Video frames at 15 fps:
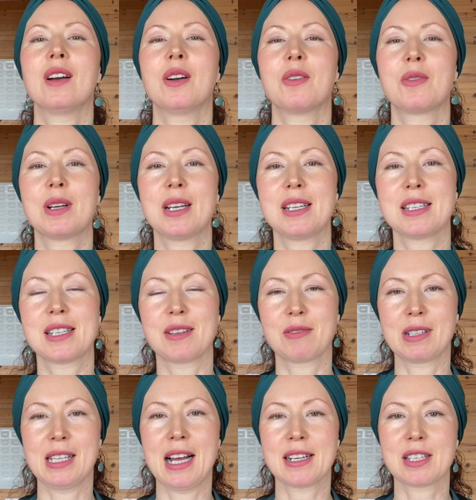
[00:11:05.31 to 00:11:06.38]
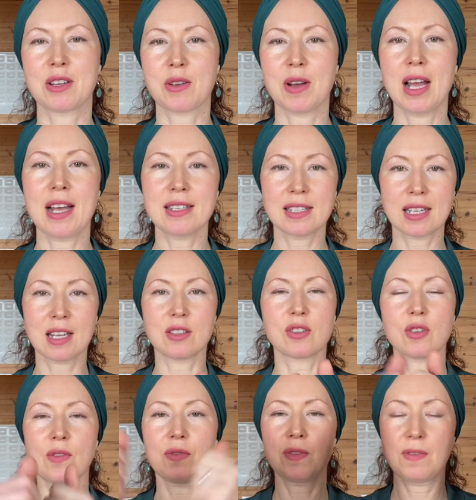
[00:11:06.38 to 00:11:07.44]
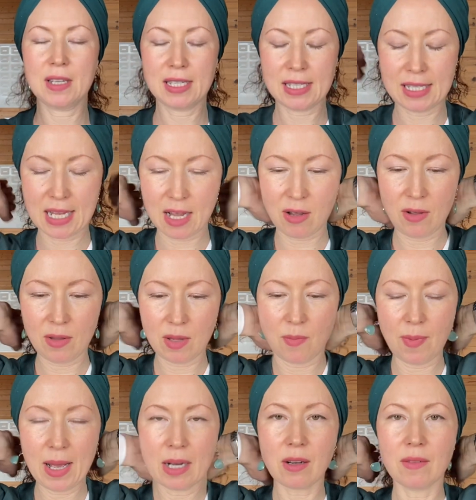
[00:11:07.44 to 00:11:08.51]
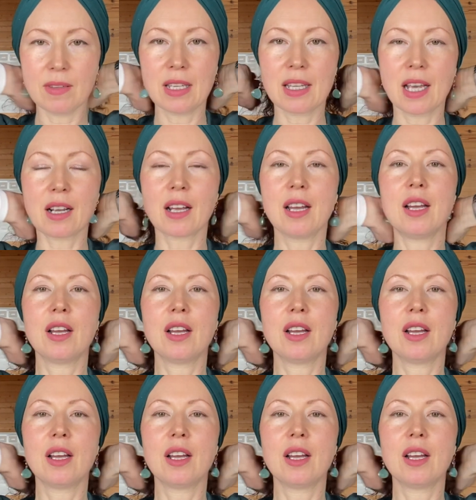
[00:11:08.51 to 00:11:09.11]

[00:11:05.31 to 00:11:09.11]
releasing, relaxing your hands. Again, soft fists there on the back of the neck